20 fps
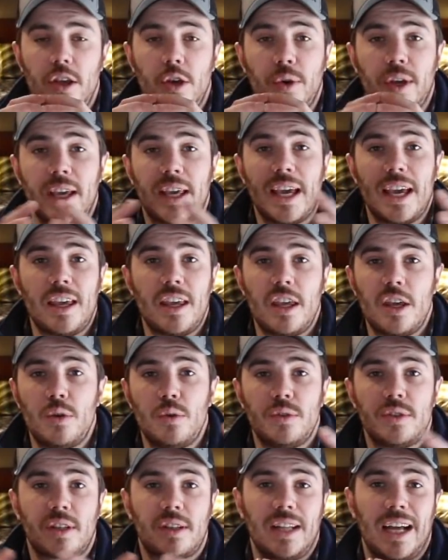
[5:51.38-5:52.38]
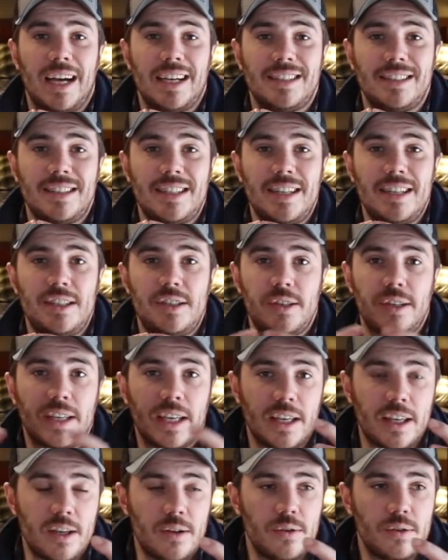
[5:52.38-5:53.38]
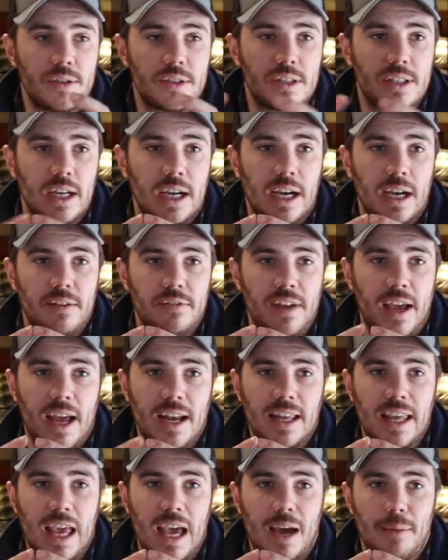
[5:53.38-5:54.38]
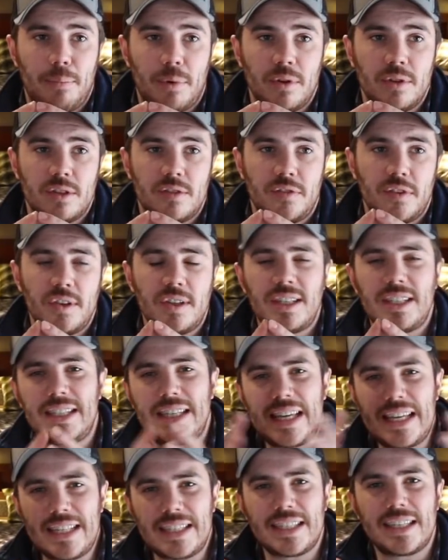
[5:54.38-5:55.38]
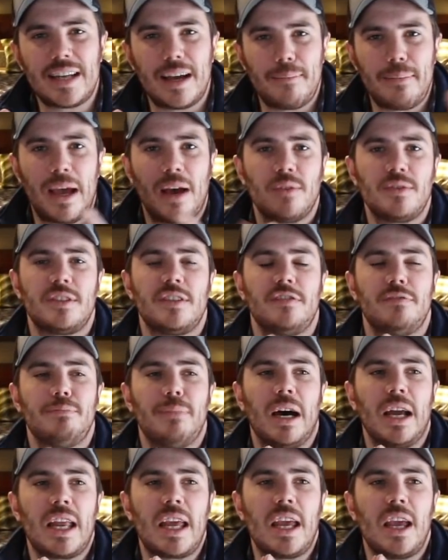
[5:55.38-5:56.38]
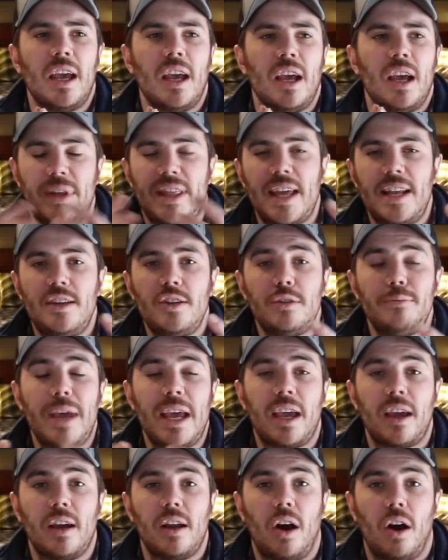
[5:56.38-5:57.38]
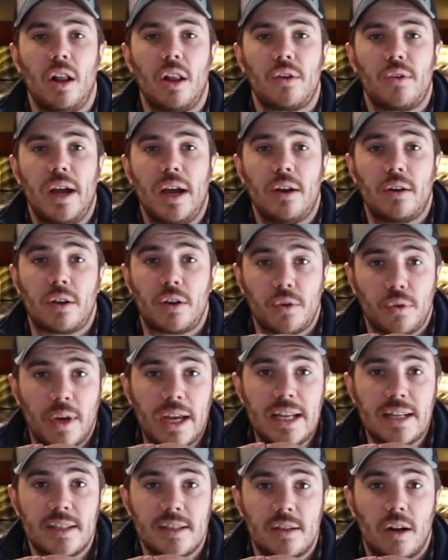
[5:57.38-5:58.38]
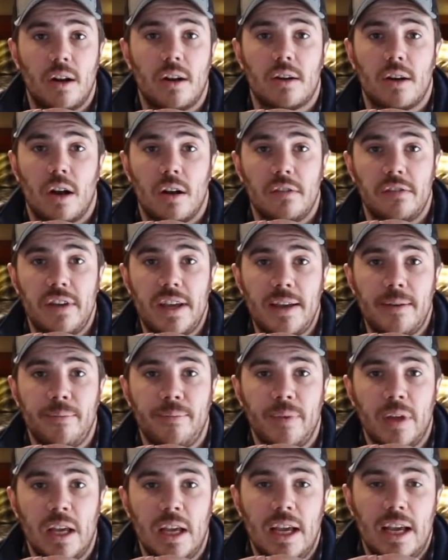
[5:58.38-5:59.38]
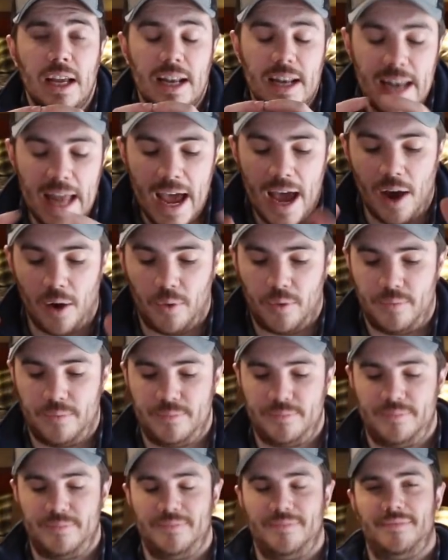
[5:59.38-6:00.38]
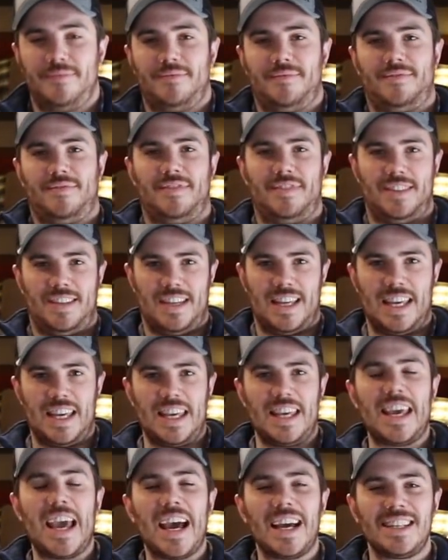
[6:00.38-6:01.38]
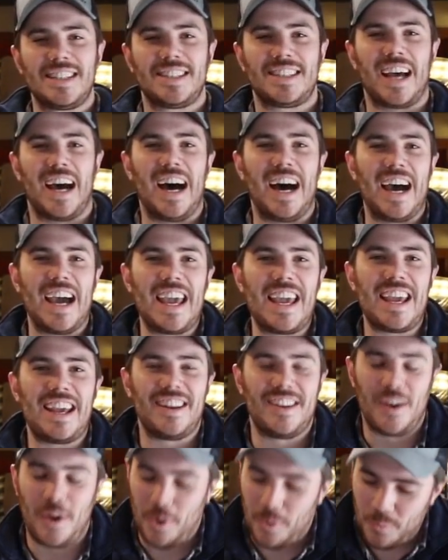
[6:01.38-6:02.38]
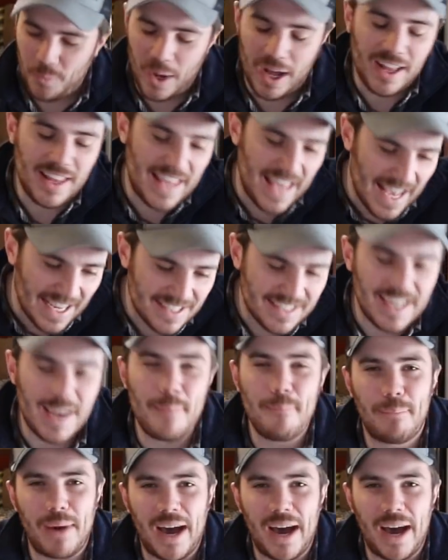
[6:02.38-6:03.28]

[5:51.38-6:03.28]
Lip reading: You can get used Class Cs, you can get used van campers for decent amounts of money, but they do make an all-around great starter RV. Now, yes, I know, well, yes, I'm